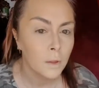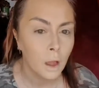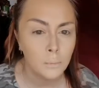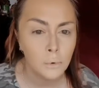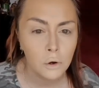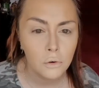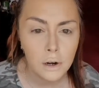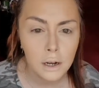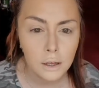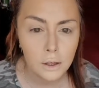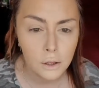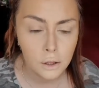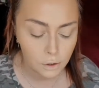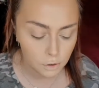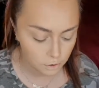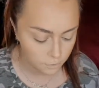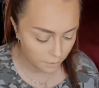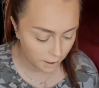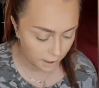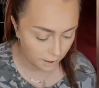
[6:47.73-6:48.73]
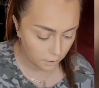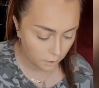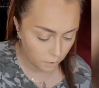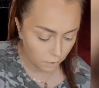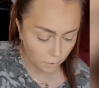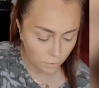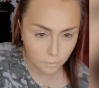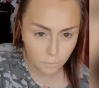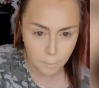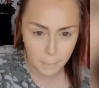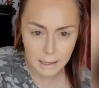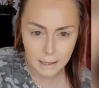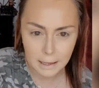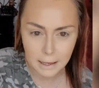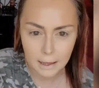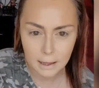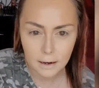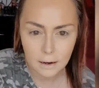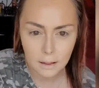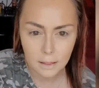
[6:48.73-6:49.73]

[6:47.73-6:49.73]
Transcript: I'm not really a huge fan of baking.